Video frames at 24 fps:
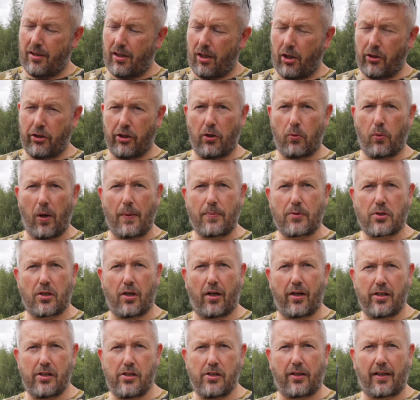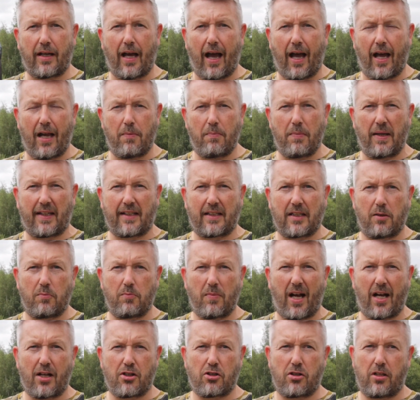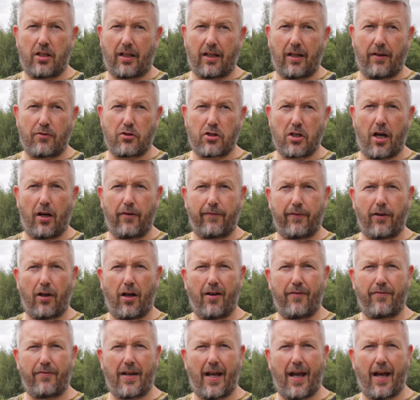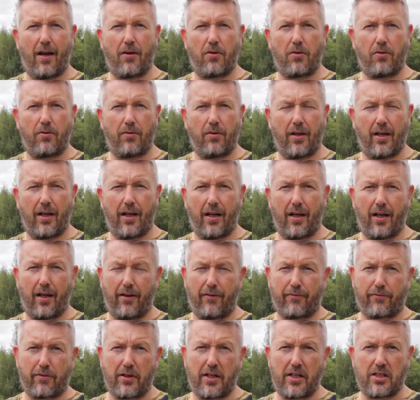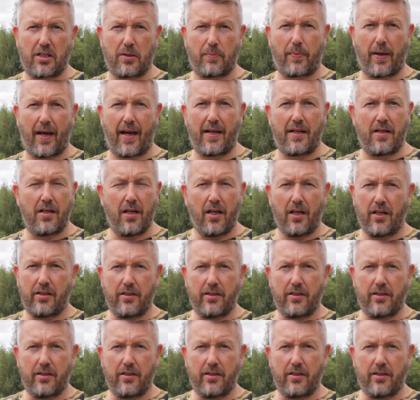On the website you can mix and match. You can have shelf life now, freezer bait.